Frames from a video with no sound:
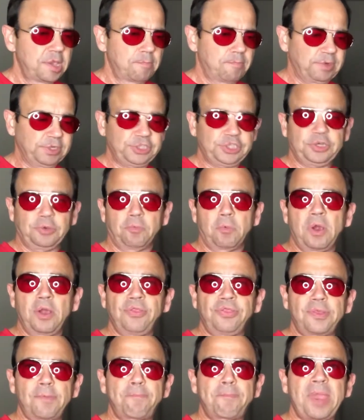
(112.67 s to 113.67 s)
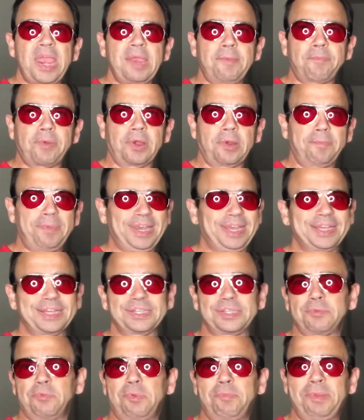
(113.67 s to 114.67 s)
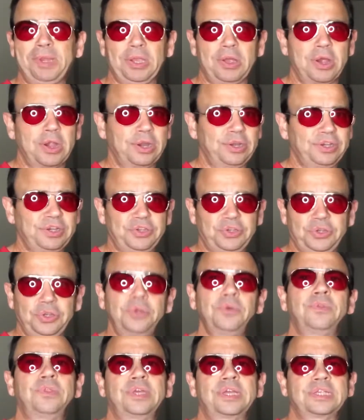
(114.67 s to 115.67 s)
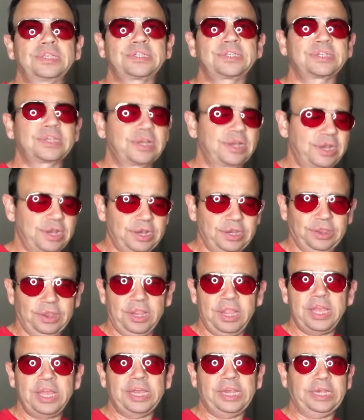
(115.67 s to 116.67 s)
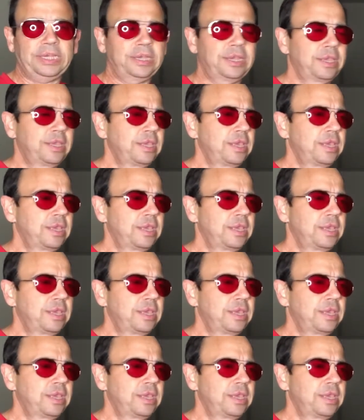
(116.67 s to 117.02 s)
But you want the paper because it would be hard to do this online.